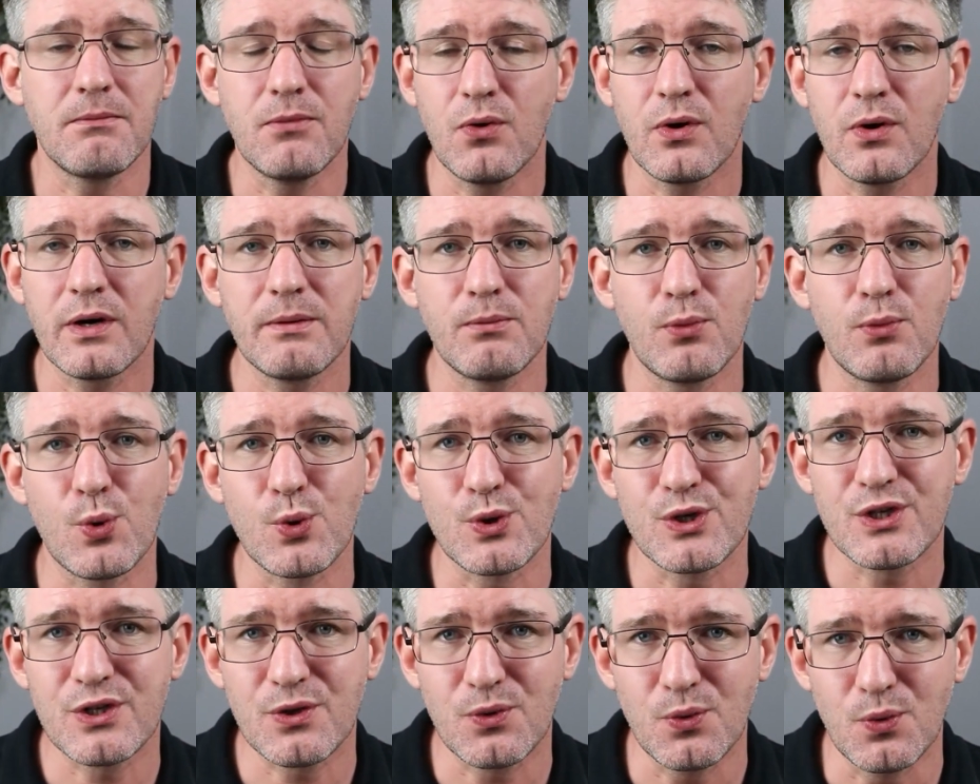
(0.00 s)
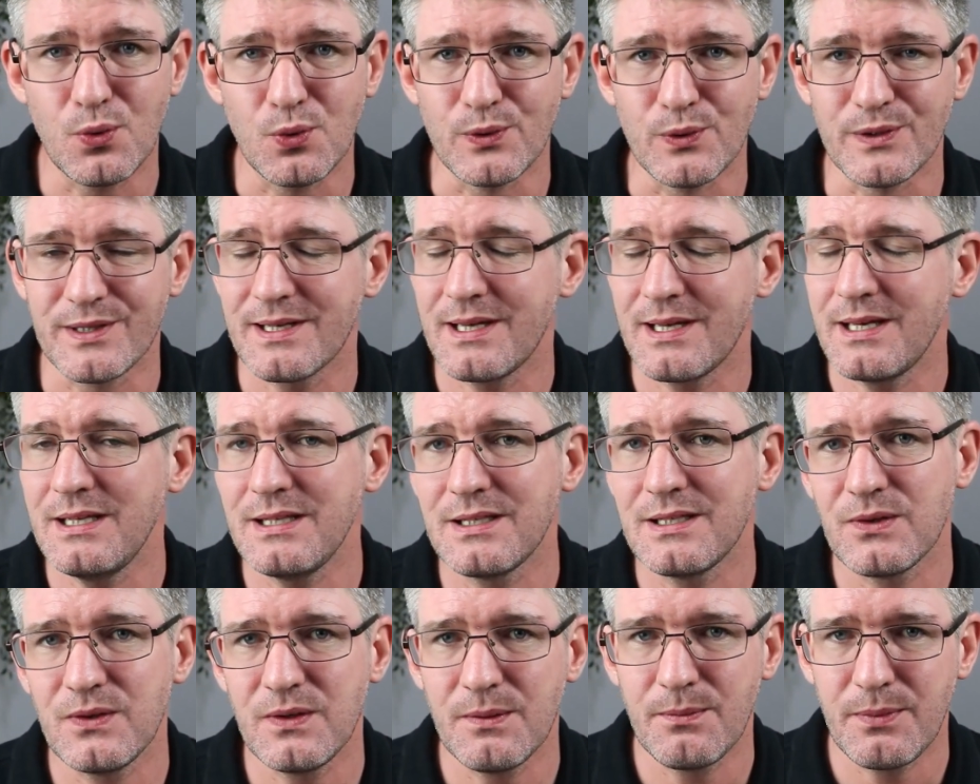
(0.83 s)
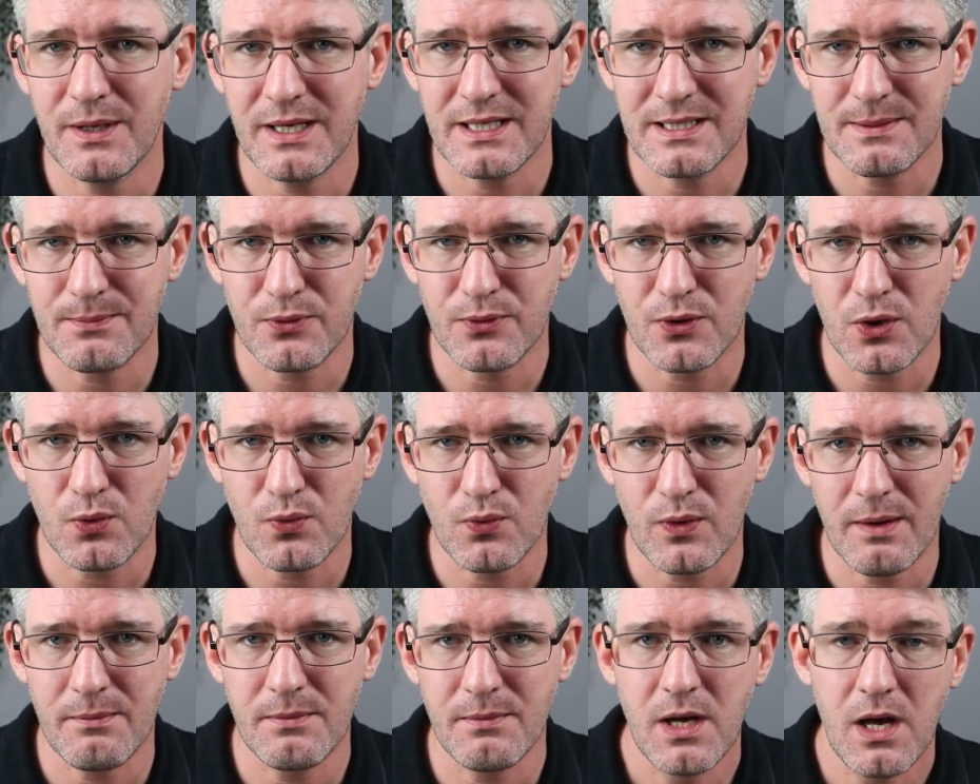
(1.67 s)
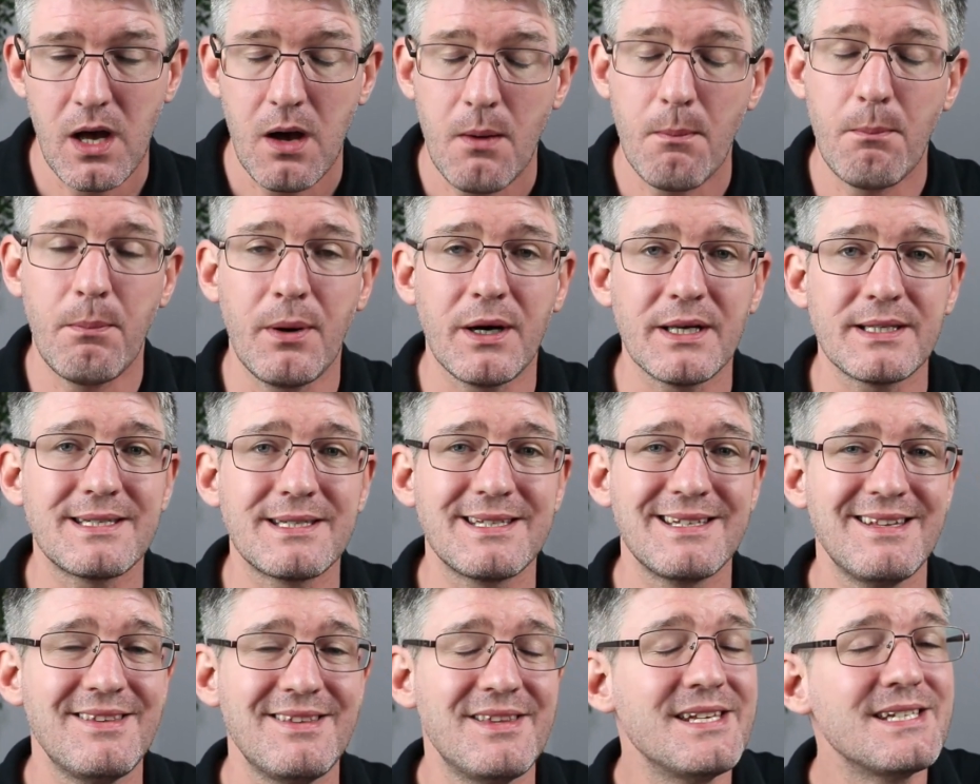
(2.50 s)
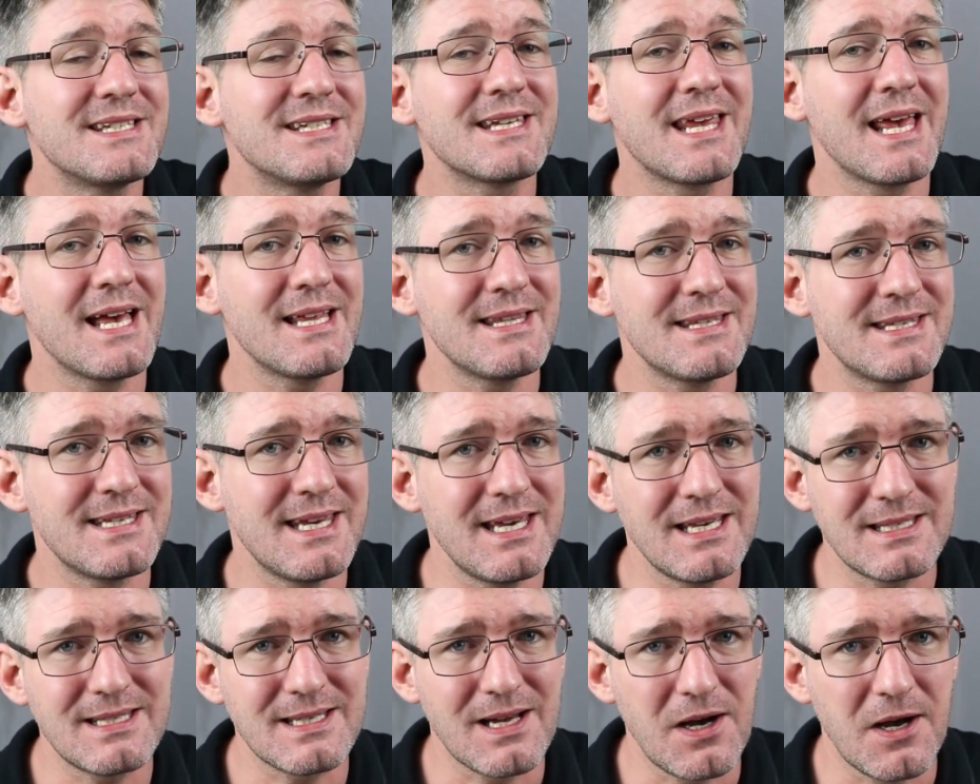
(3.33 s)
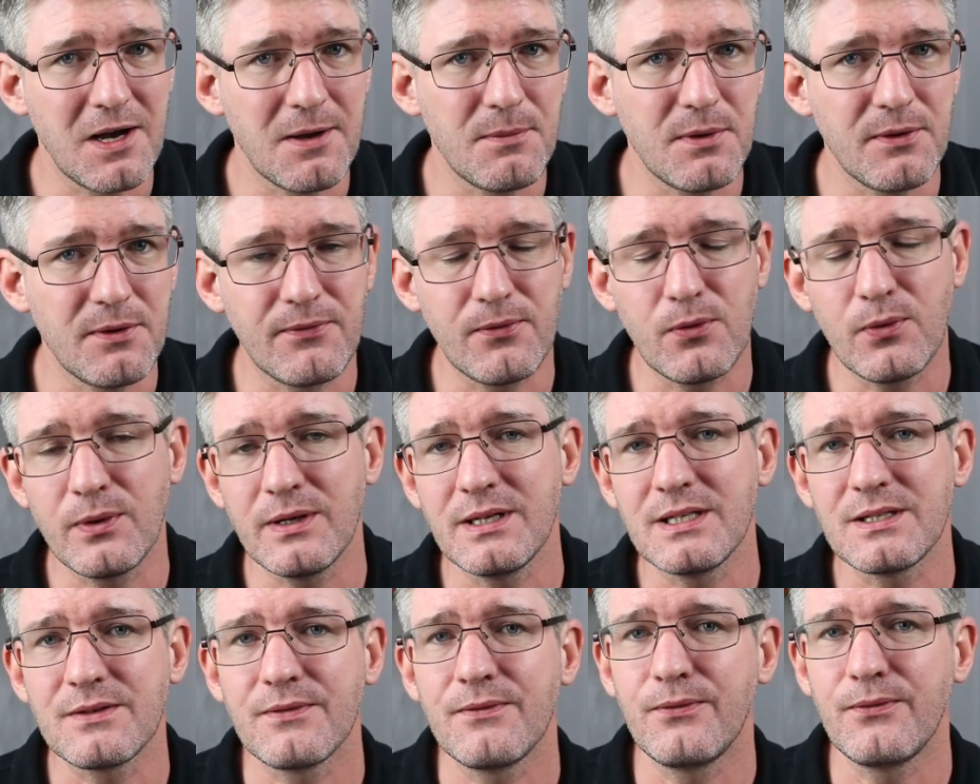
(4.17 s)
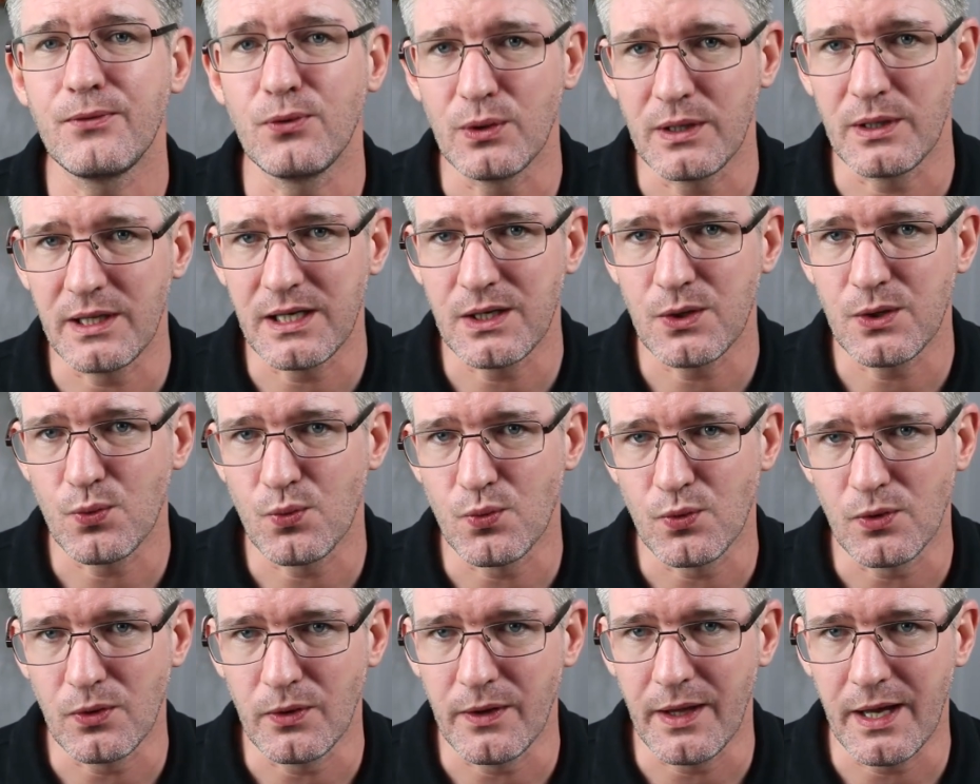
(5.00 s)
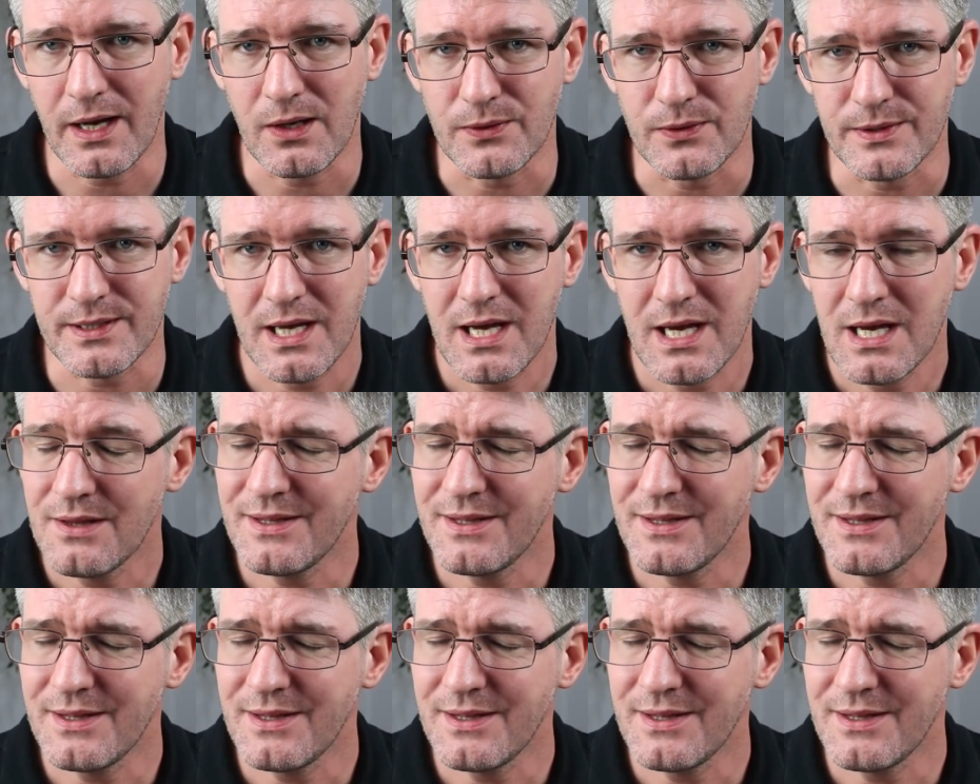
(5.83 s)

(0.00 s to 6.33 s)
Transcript: more and more schools into the beta program, but this can take time before it is fully rolled out.